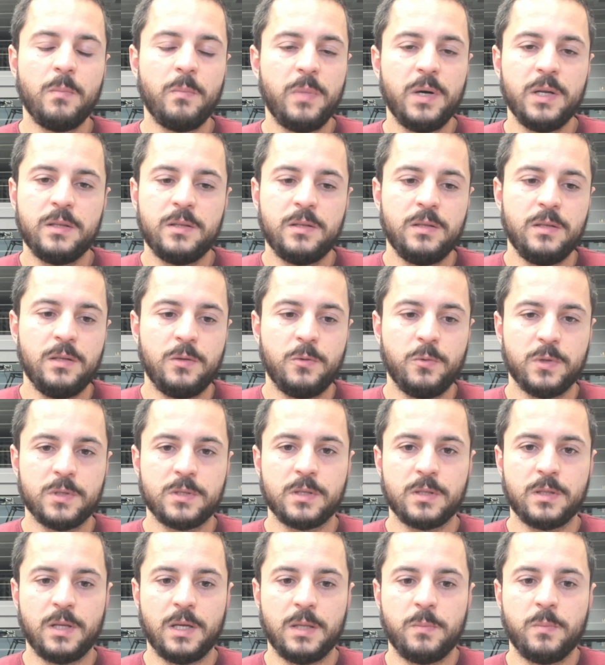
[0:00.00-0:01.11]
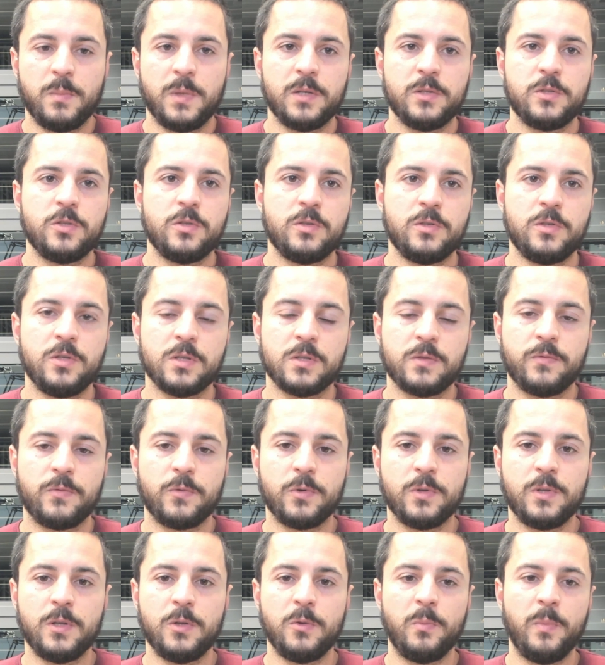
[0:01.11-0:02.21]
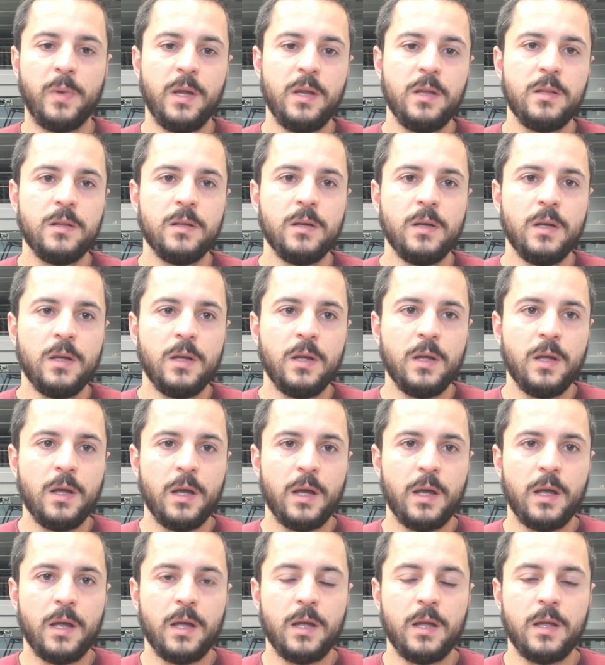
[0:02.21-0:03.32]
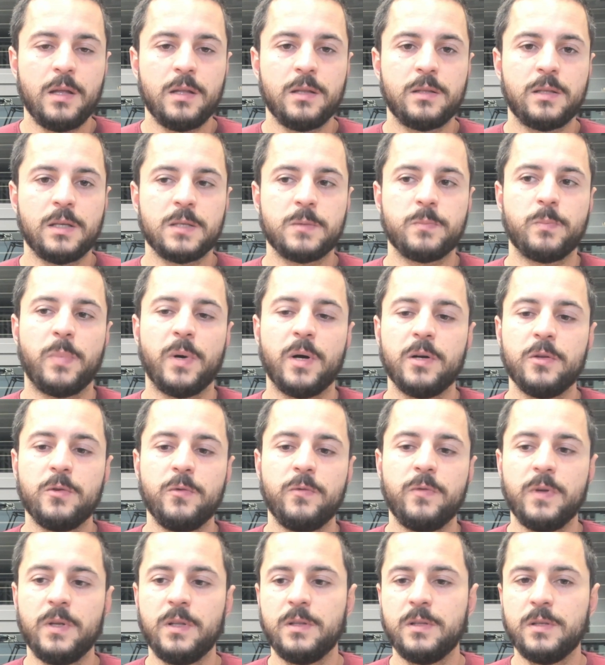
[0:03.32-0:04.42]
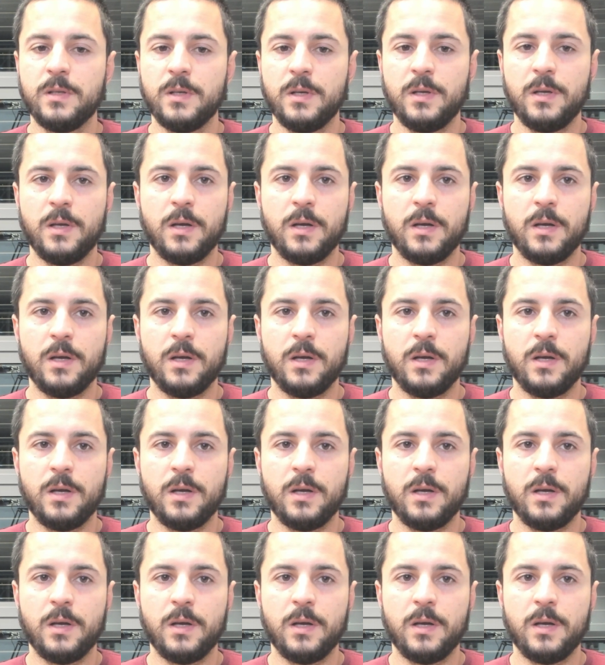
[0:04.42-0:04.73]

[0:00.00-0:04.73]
but it wasn't that much just for the domain. And as part of it,